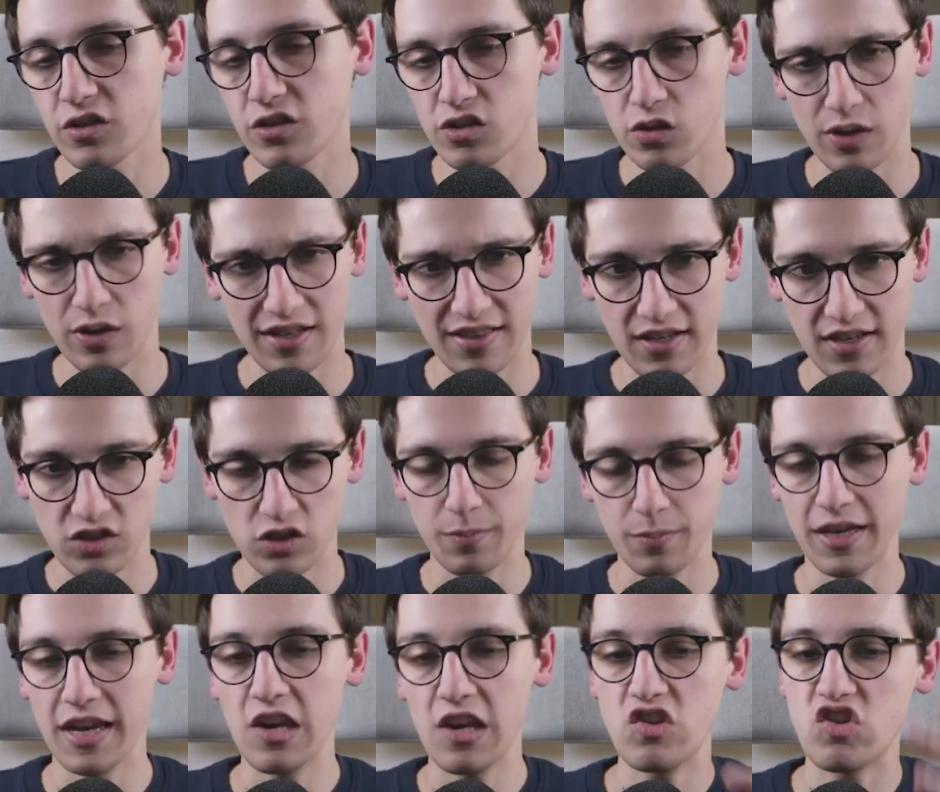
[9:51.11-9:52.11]
So that has to
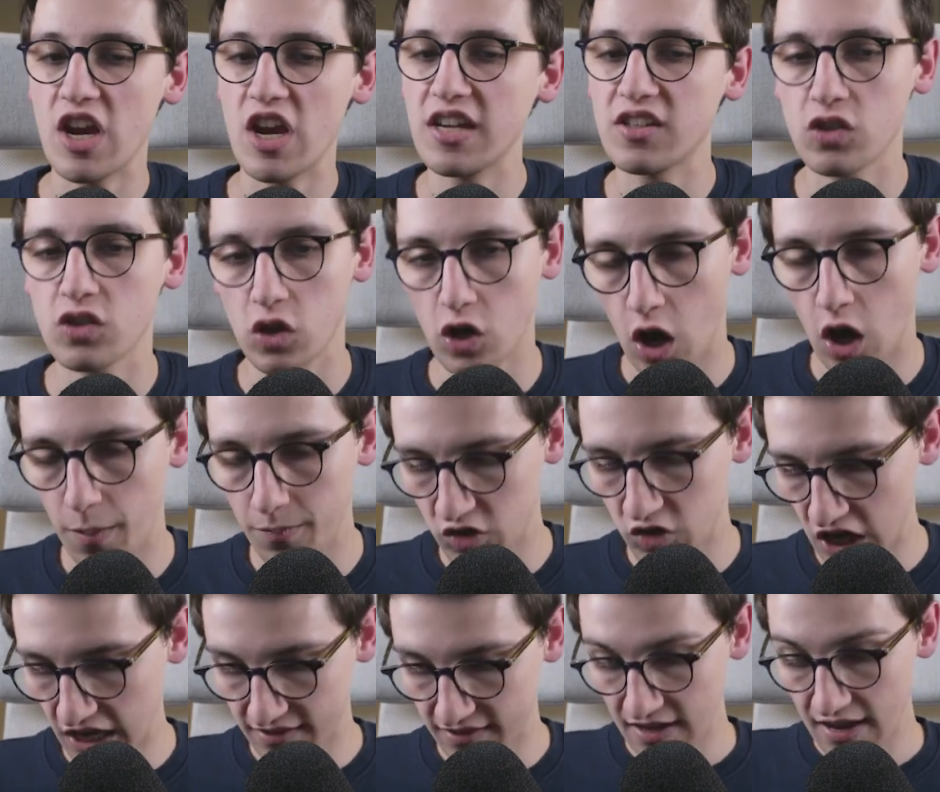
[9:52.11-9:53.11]
be a JSON
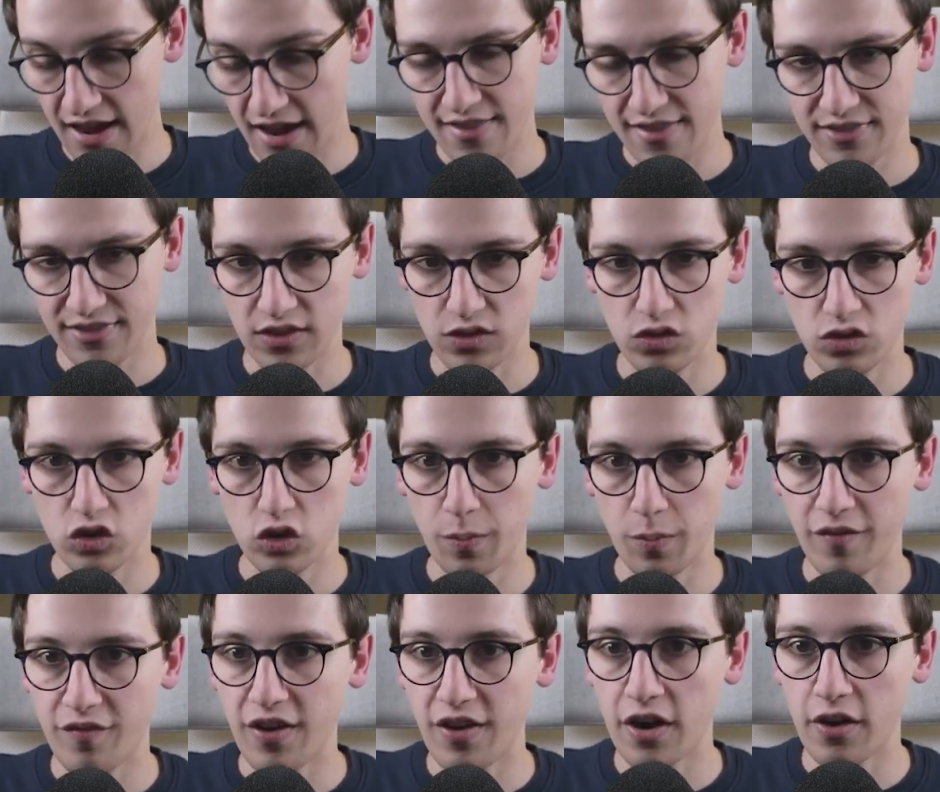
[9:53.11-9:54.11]
object that, to be
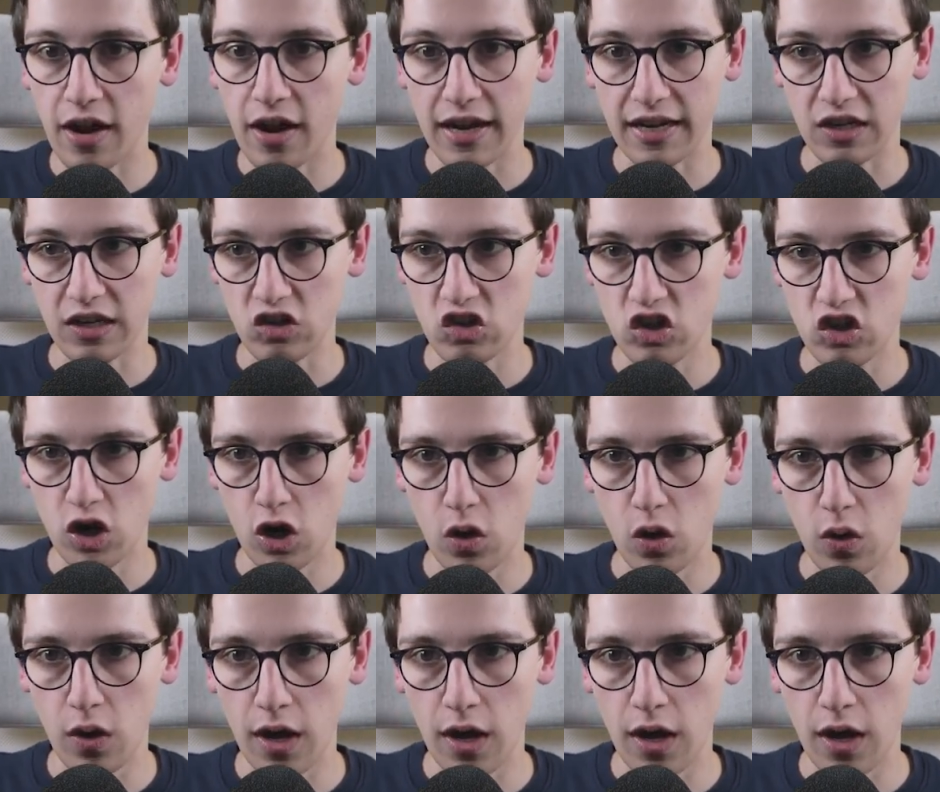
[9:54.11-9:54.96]
fair, I can show.